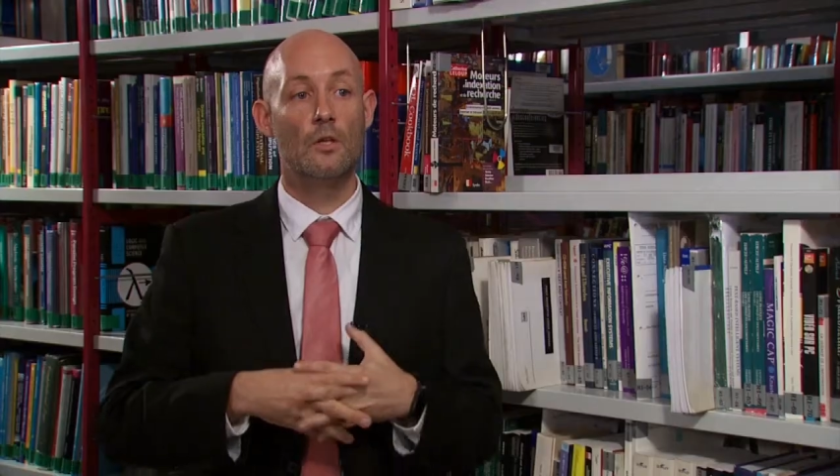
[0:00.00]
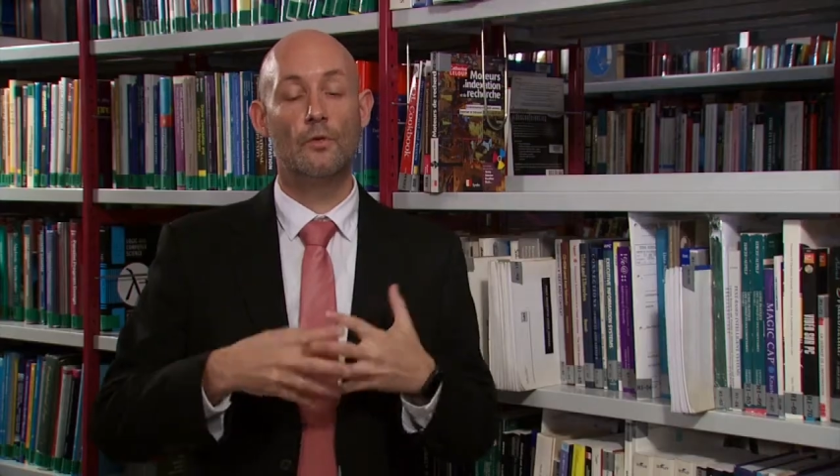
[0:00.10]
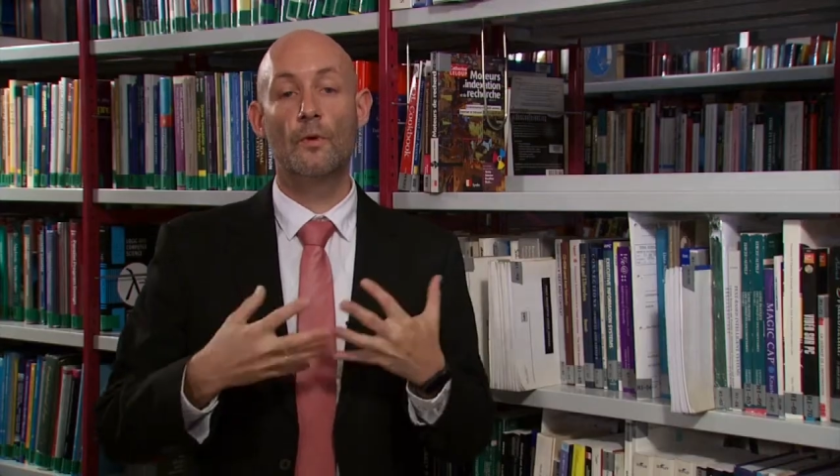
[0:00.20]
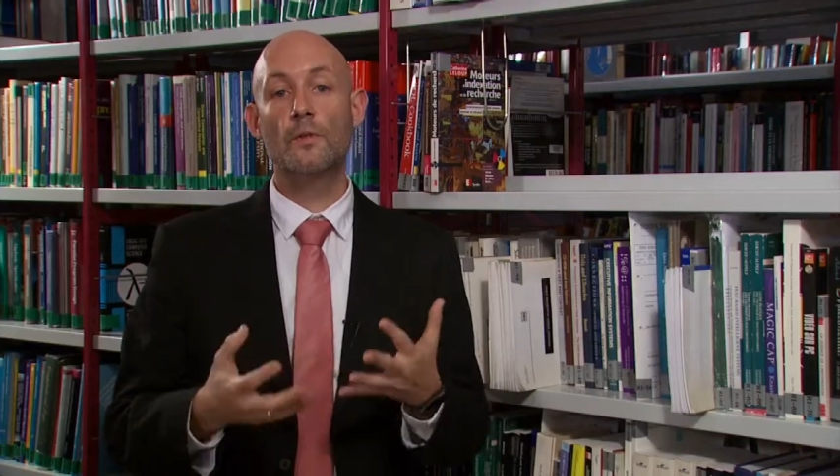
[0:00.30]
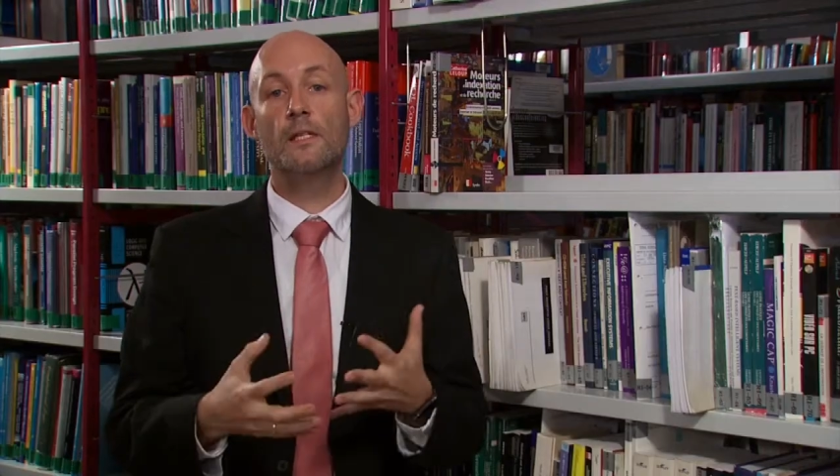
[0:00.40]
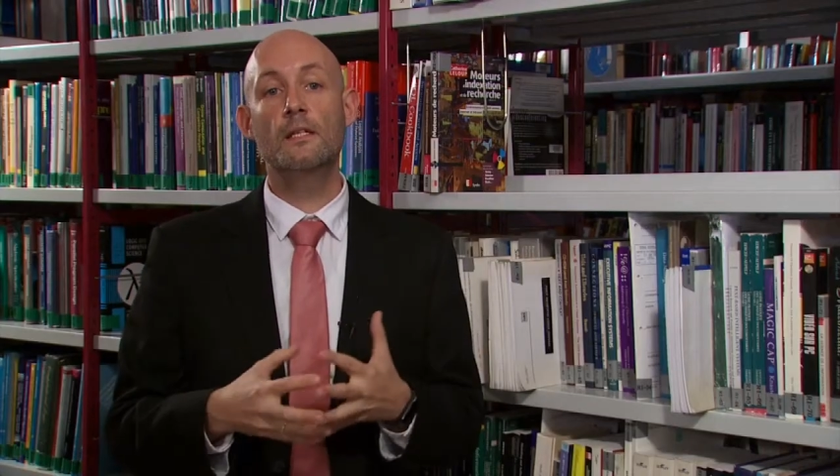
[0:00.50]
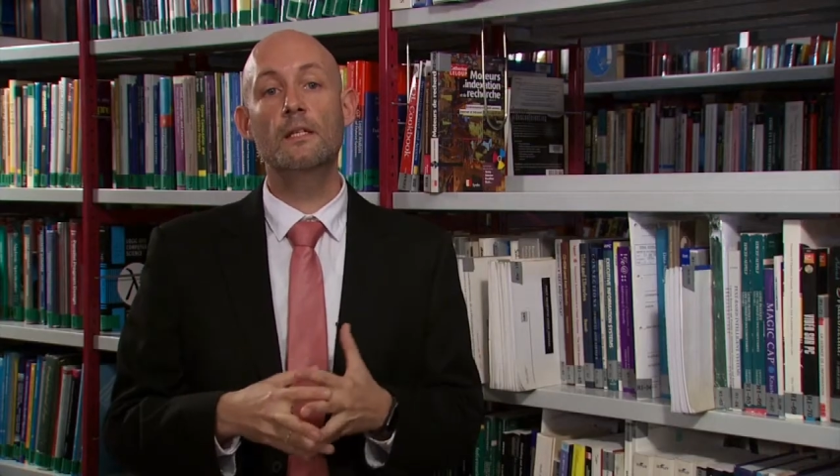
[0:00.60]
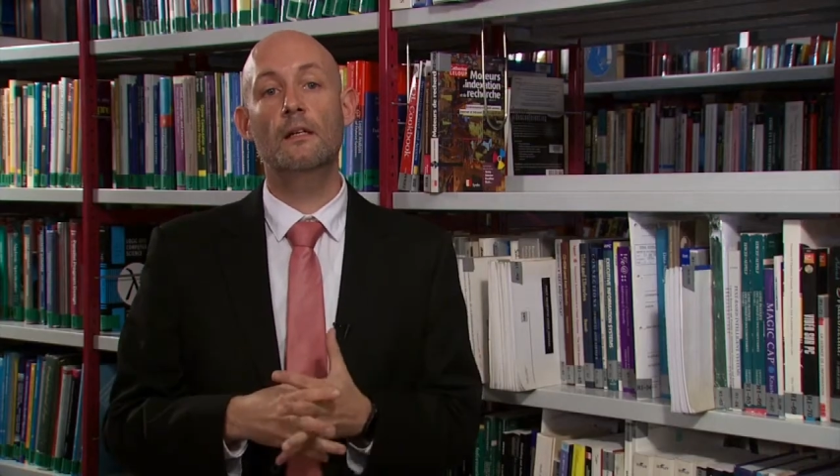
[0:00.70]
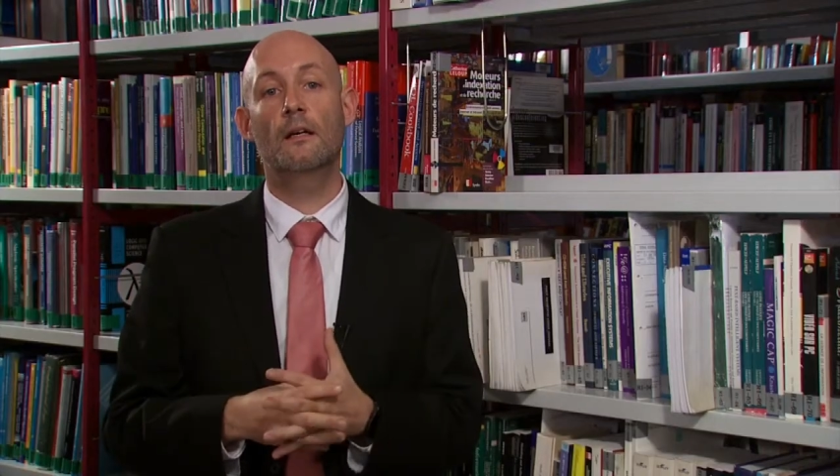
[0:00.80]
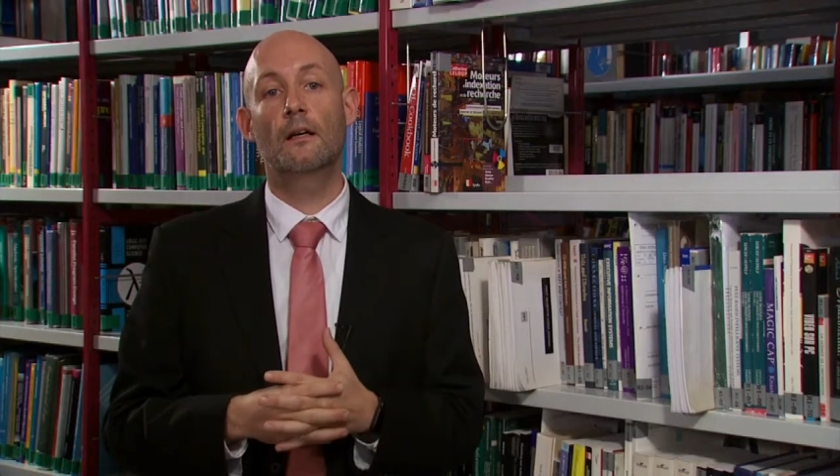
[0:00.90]
I'll
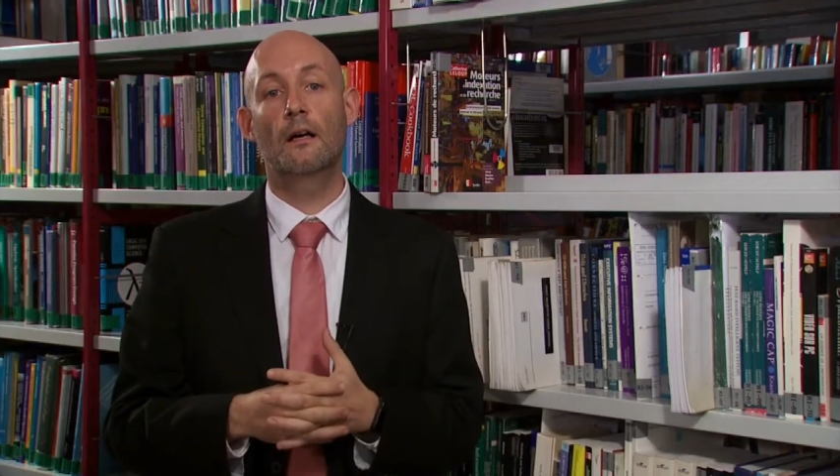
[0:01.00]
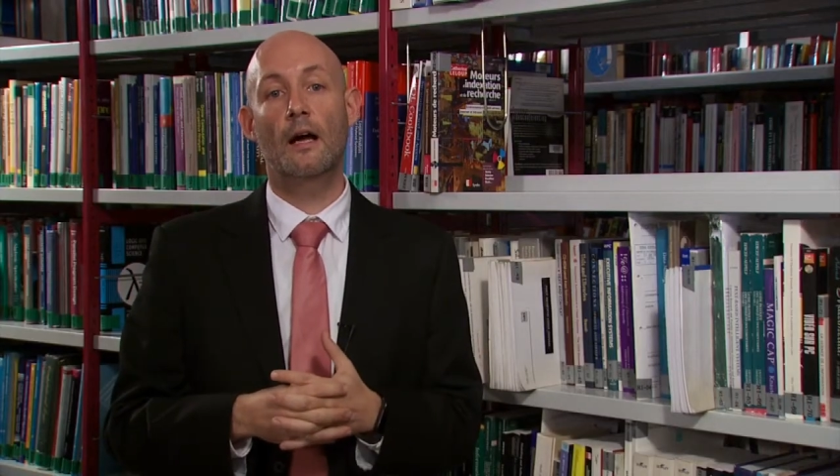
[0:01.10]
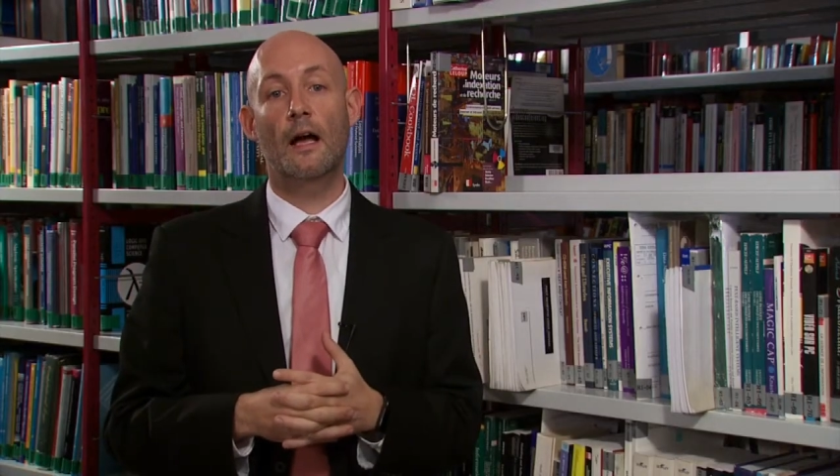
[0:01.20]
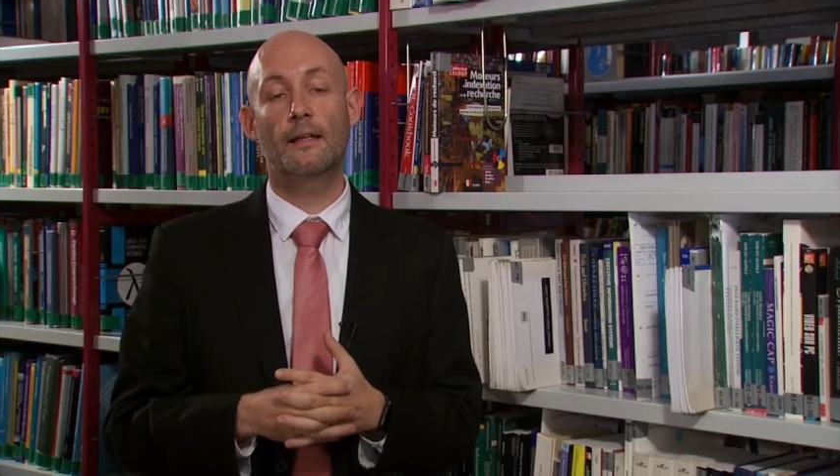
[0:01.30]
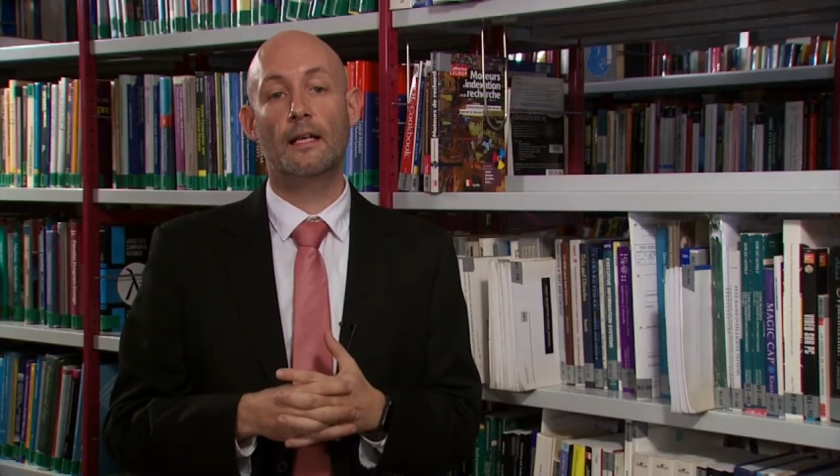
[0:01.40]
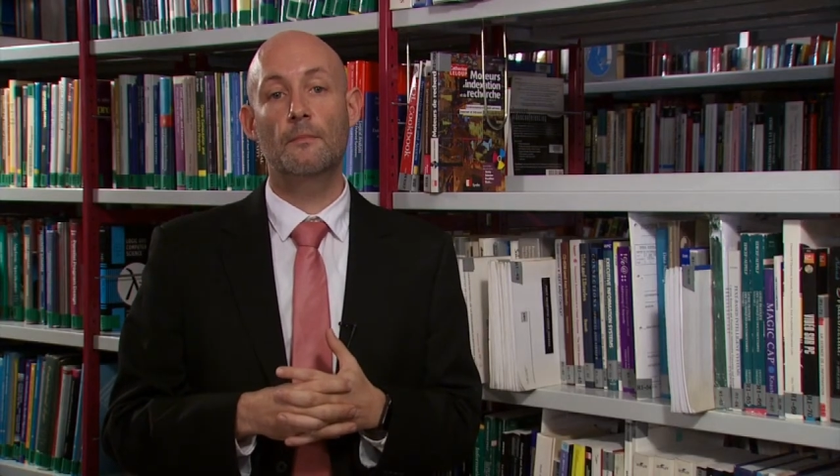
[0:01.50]
also be led to look